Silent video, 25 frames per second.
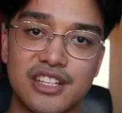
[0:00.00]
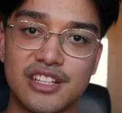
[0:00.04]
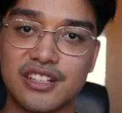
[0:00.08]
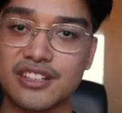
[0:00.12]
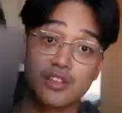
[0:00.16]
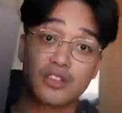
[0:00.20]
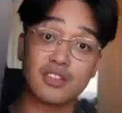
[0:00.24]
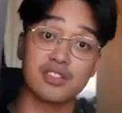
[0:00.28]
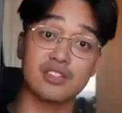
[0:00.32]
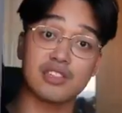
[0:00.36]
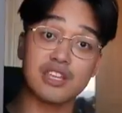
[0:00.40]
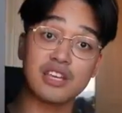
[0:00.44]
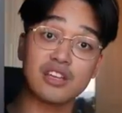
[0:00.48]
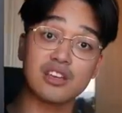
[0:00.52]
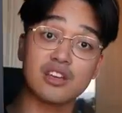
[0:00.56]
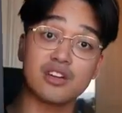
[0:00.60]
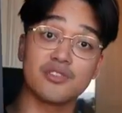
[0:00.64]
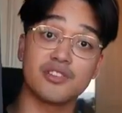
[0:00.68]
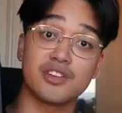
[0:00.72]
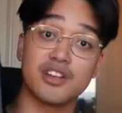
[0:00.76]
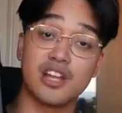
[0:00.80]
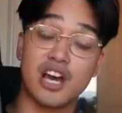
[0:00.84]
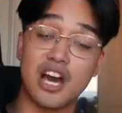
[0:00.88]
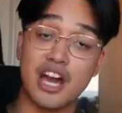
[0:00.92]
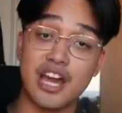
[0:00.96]
You can think of
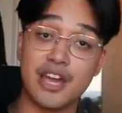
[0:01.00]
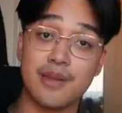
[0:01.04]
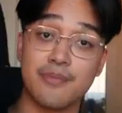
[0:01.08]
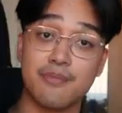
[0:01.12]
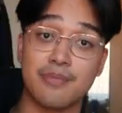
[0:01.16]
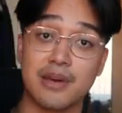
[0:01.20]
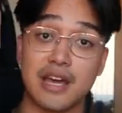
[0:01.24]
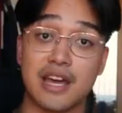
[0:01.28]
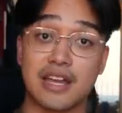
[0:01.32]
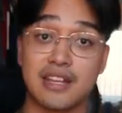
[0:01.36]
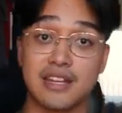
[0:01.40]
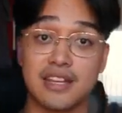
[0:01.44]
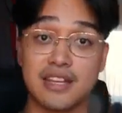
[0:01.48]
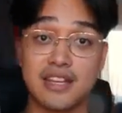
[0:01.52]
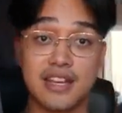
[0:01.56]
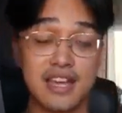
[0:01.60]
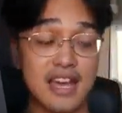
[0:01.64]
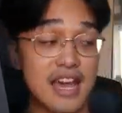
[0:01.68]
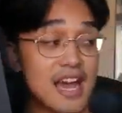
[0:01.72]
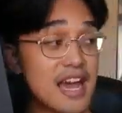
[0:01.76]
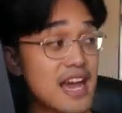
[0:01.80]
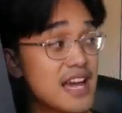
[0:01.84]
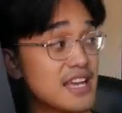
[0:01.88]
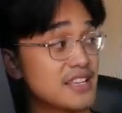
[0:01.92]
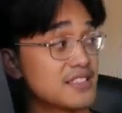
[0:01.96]
an iPad
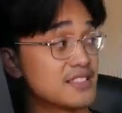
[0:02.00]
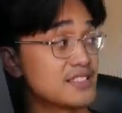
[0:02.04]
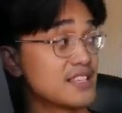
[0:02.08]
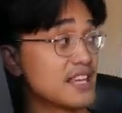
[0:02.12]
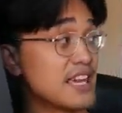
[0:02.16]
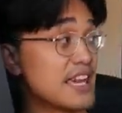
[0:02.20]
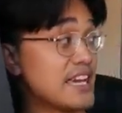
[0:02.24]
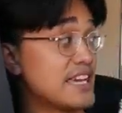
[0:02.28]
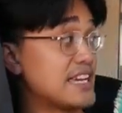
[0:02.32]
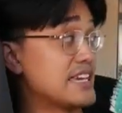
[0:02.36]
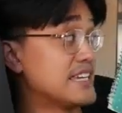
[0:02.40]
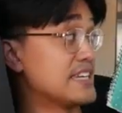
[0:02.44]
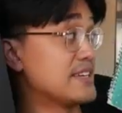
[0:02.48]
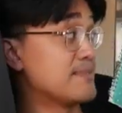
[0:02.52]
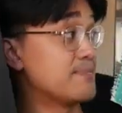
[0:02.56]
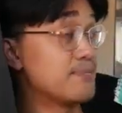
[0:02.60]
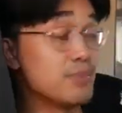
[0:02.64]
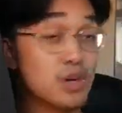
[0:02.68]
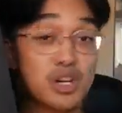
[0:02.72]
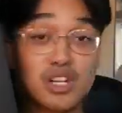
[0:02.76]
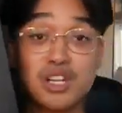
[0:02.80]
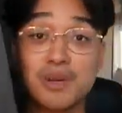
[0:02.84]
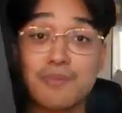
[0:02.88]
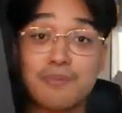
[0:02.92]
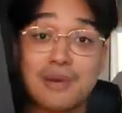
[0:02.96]
as a
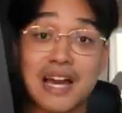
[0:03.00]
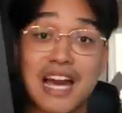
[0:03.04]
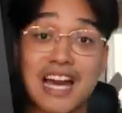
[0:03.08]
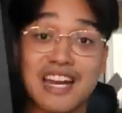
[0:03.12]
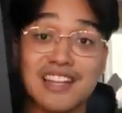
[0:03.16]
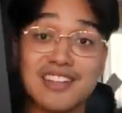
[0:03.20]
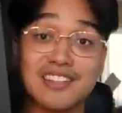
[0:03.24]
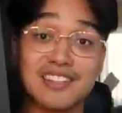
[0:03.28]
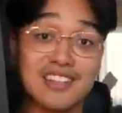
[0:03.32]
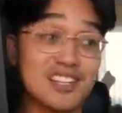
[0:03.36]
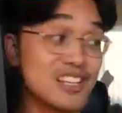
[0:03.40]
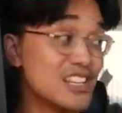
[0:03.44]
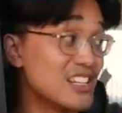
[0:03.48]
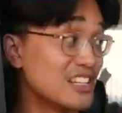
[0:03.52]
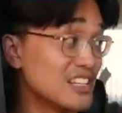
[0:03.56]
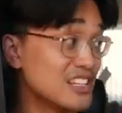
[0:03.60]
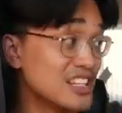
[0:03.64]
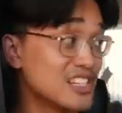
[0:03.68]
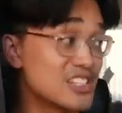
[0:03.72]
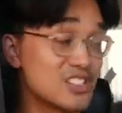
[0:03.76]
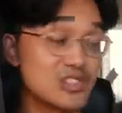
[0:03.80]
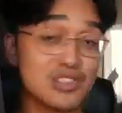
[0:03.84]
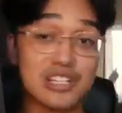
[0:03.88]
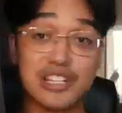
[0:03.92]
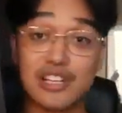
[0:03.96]
poker pad
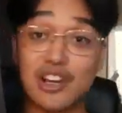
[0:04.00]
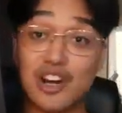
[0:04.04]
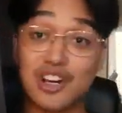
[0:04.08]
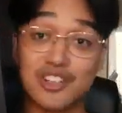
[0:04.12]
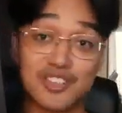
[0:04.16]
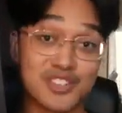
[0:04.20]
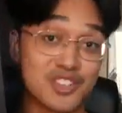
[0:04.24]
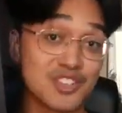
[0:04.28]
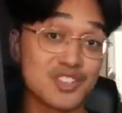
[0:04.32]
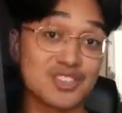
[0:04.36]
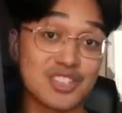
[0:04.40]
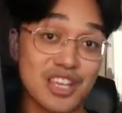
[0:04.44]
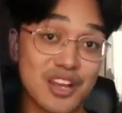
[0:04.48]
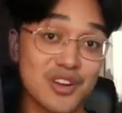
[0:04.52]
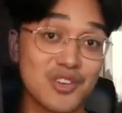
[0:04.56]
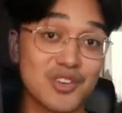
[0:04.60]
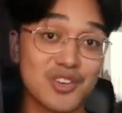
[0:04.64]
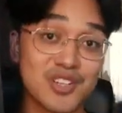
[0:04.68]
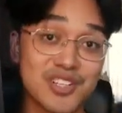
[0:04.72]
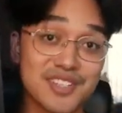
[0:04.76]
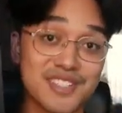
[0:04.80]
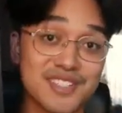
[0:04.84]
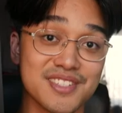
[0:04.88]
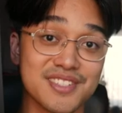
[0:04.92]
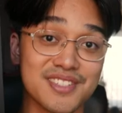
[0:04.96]
literally on
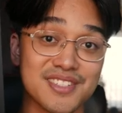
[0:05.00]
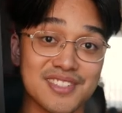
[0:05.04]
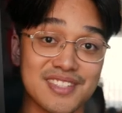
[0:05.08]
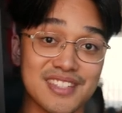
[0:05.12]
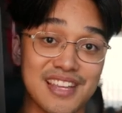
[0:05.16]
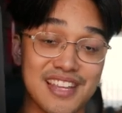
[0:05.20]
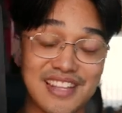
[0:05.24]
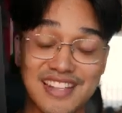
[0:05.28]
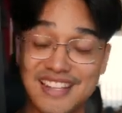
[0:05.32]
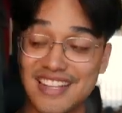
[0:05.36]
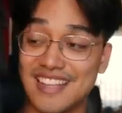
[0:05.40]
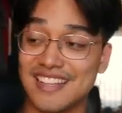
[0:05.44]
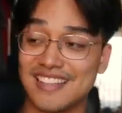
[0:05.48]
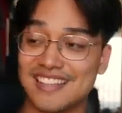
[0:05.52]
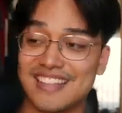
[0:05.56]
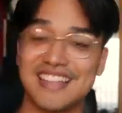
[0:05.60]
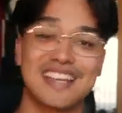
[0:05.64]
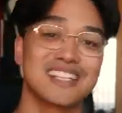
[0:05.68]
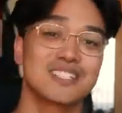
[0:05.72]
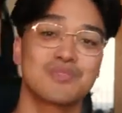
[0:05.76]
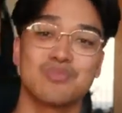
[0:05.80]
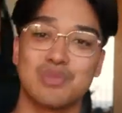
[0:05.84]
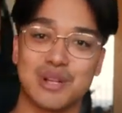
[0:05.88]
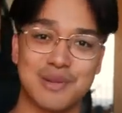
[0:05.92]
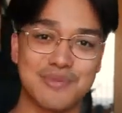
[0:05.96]
steroids, and
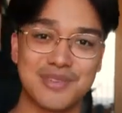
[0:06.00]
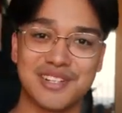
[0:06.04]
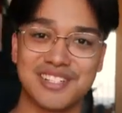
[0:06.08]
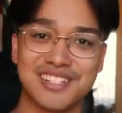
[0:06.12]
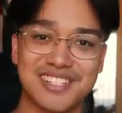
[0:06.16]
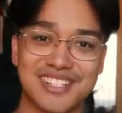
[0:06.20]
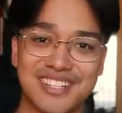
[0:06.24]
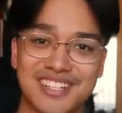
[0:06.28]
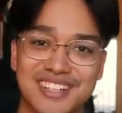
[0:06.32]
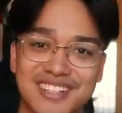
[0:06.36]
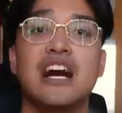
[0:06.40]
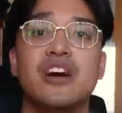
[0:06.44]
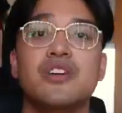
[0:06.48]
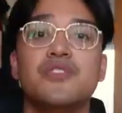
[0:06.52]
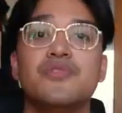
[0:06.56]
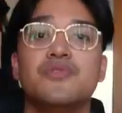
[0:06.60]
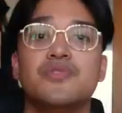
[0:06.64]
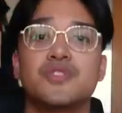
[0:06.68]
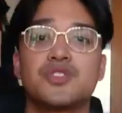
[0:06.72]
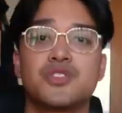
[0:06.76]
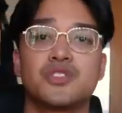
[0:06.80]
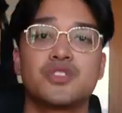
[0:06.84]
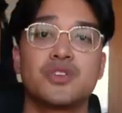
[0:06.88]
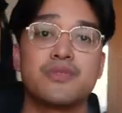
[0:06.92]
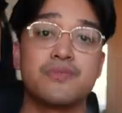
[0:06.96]
that's pretty much it. Now
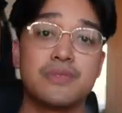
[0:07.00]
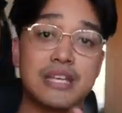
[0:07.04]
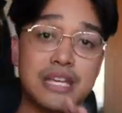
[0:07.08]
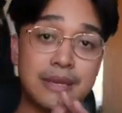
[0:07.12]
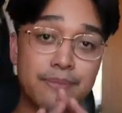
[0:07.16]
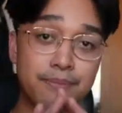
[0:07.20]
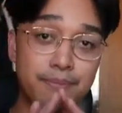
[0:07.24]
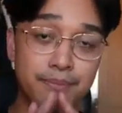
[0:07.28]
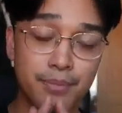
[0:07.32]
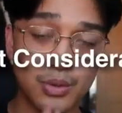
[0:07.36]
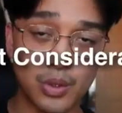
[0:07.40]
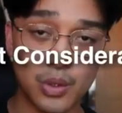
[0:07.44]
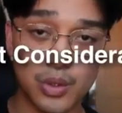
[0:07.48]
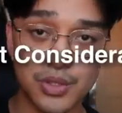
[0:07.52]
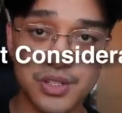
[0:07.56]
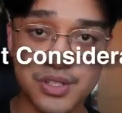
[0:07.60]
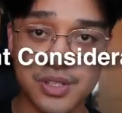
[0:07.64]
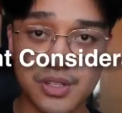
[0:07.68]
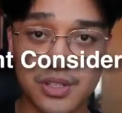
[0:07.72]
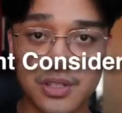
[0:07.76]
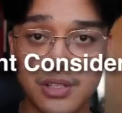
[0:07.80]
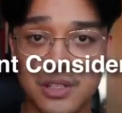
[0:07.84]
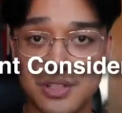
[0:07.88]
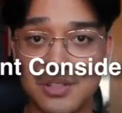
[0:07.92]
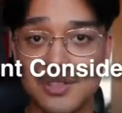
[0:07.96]
for some
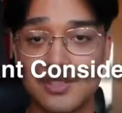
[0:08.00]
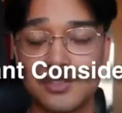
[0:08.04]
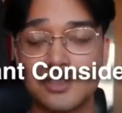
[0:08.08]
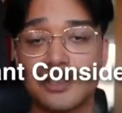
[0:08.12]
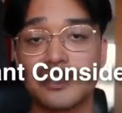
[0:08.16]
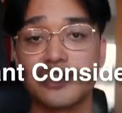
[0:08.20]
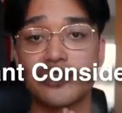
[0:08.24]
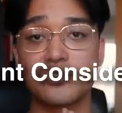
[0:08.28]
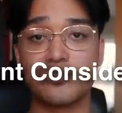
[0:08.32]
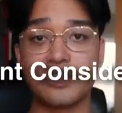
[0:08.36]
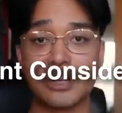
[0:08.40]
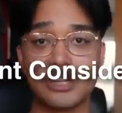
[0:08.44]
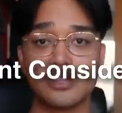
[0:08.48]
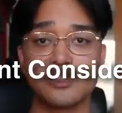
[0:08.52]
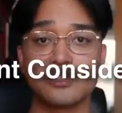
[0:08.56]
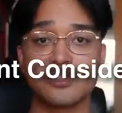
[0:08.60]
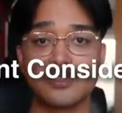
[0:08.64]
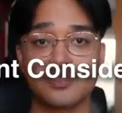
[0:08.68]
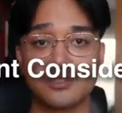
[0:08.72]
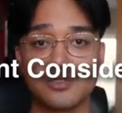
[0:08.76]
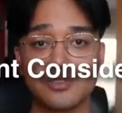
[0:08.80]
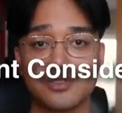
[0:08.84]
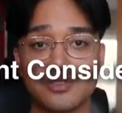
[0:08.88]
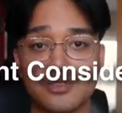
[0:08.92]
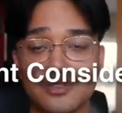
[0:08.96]
important
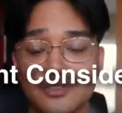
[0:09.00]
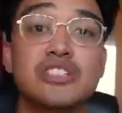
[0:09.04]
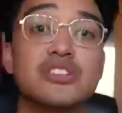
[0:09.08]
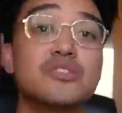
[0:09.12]
considerations.